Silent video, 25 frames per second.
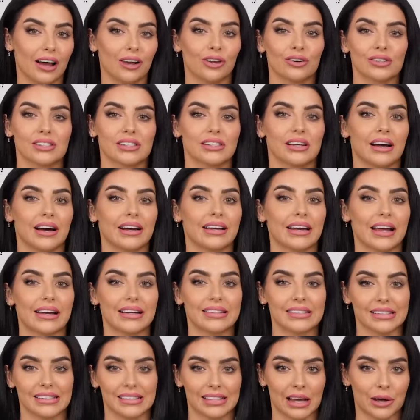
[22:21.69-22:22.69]
alongside
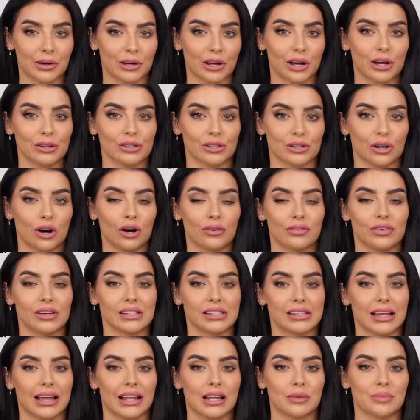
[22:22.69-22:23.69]
any discount codes and
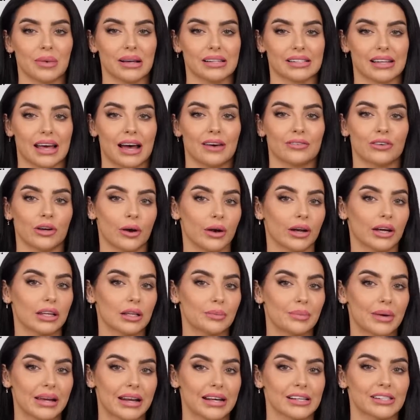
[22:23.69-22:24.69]
offers that Ill & Mask have going at
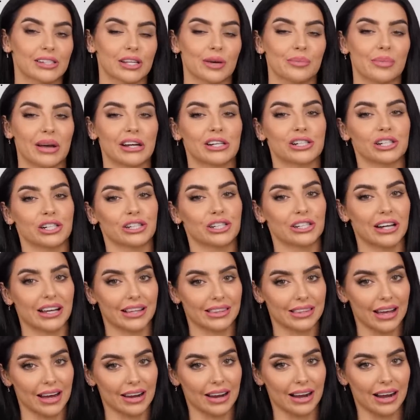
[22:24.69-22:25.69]
the minute, so make sure you
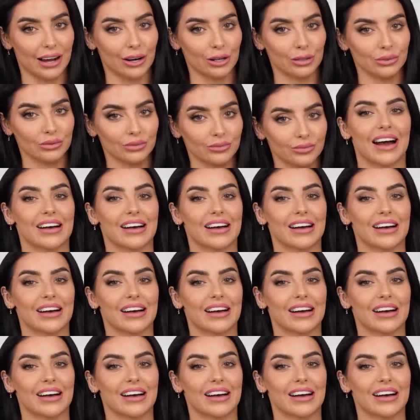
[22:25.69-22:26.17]
check that out.